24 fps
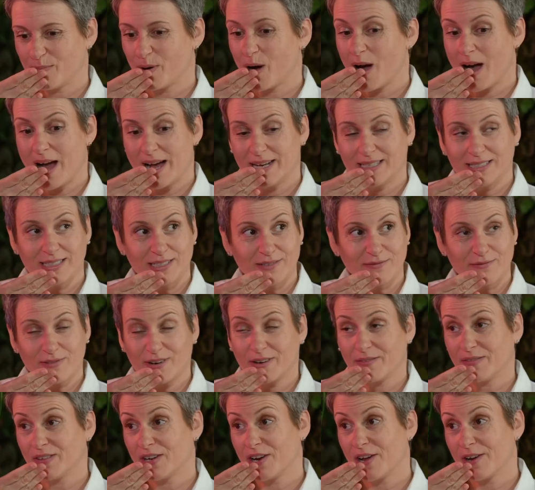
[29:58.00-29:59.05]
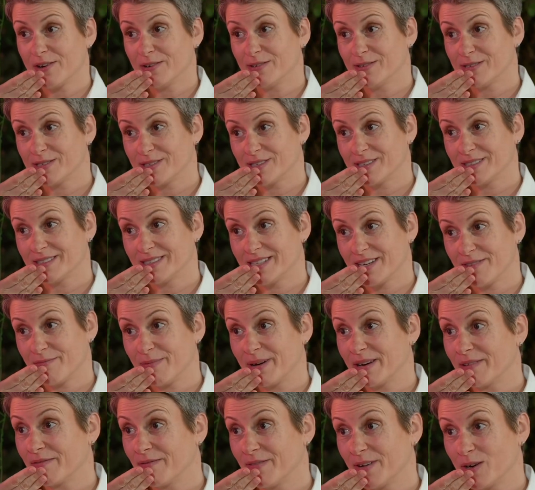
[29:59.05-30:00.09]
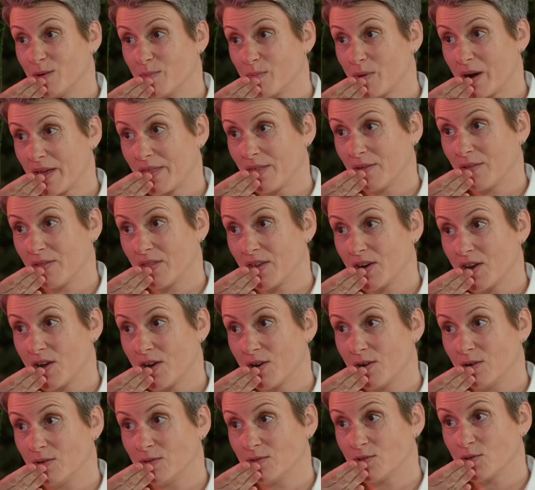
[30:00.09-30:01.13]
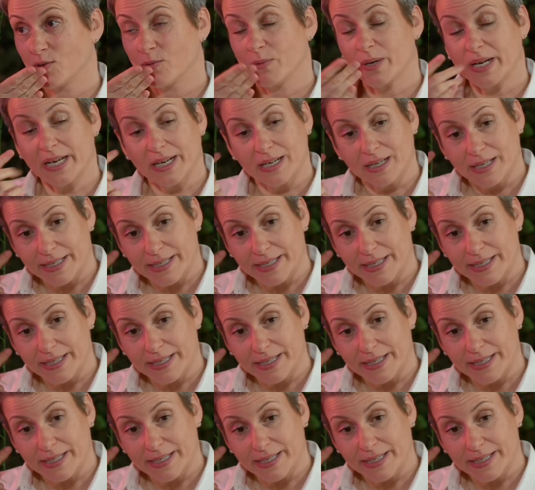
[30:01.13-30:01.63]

Put our hand in front of the nose, see if we can feel breath on the nose, or we can